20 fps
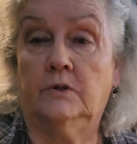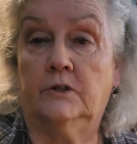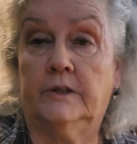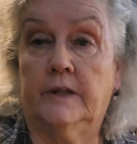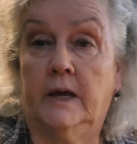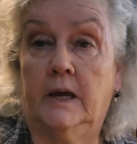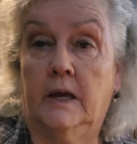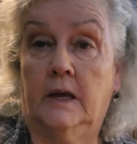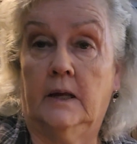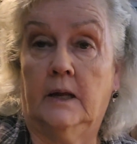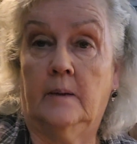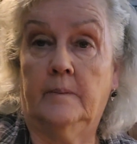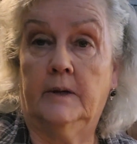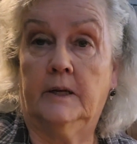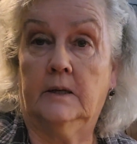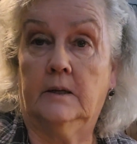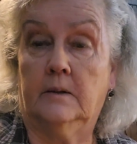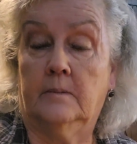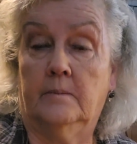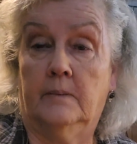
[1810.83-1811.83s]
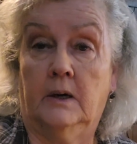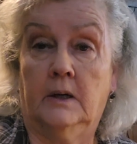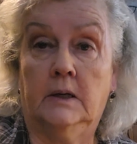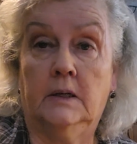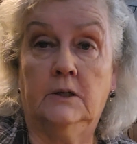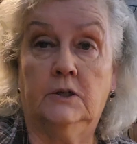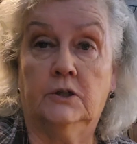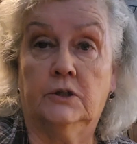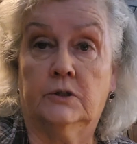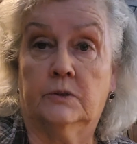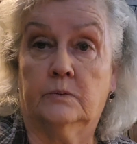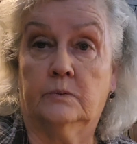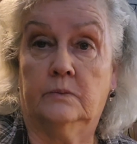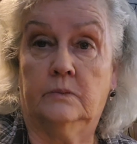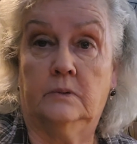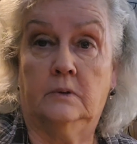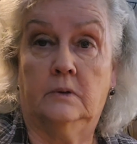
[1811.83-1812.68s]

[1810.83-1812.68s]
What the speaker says: was that. I mean, money just,